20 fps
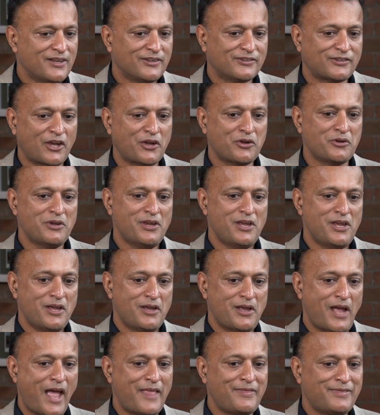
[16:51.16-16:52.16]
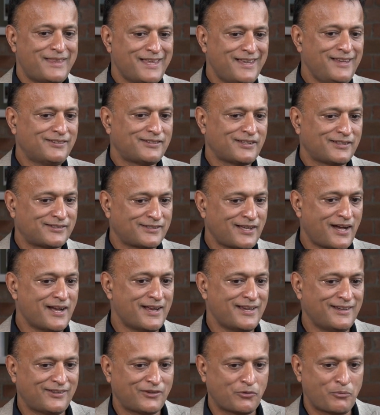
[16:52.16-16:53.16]
So, and these are
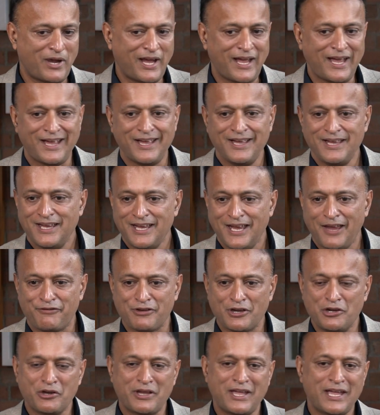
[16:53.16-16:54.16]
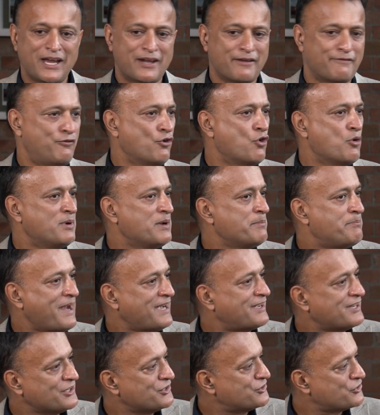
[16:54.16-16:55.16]
sites where, if you're looking at a former
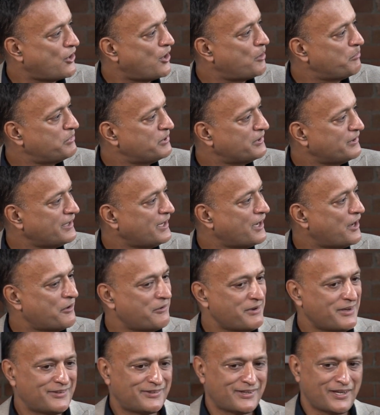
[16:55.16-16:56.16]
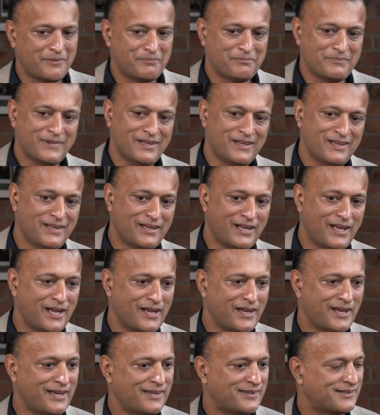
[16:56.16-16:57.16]
betting shop, you know, in some
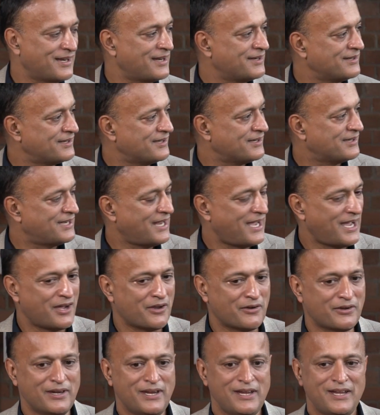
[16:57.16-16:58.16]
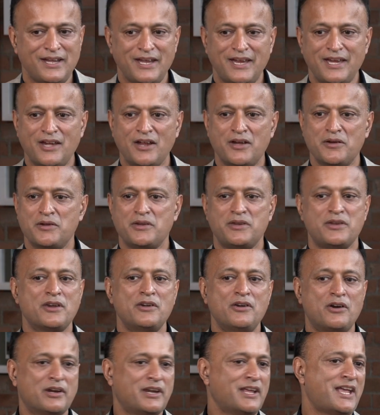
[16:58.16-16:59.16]
East London town, you know, you're
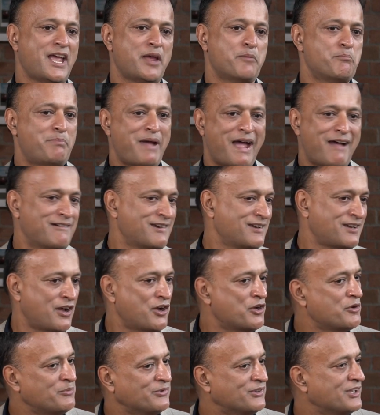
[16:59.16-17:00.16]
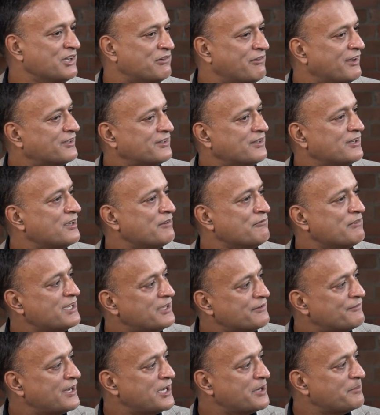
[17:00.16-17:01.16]
not gonna get Barrett Homes interested in
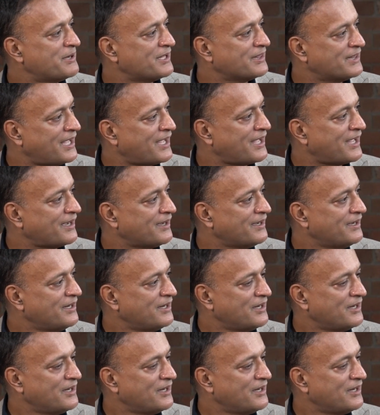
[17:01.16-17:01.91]
redeveloping that.